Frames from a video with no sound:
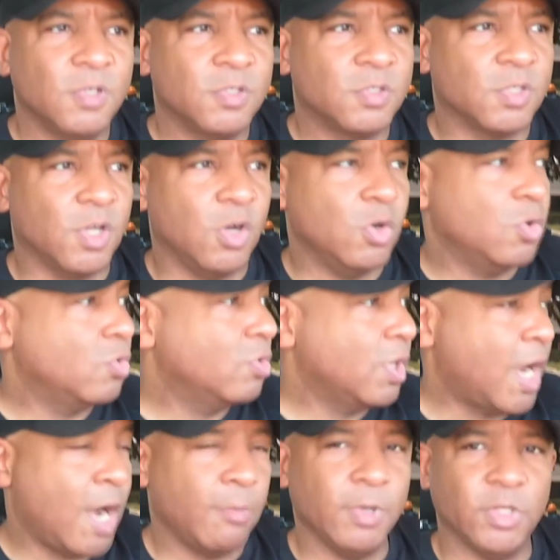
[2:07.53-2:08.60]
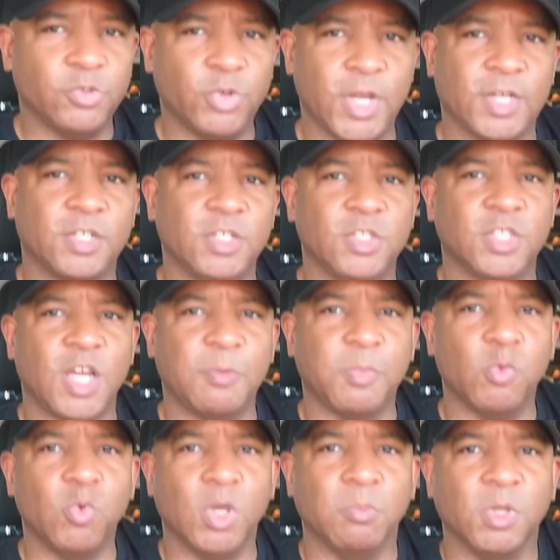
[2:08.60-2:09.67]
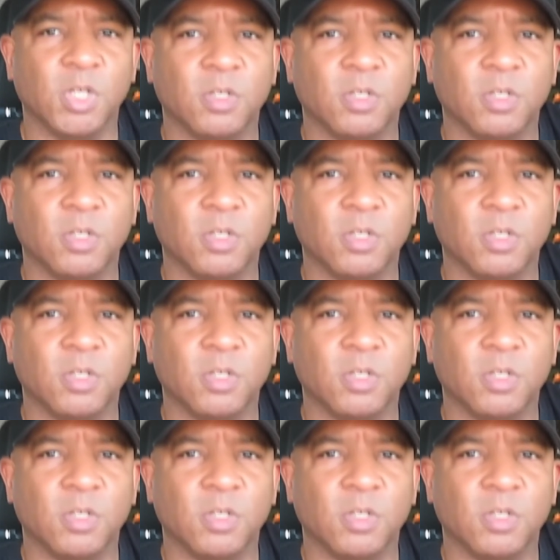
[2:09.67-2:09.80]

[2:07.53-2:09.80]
So I would attract these type of women.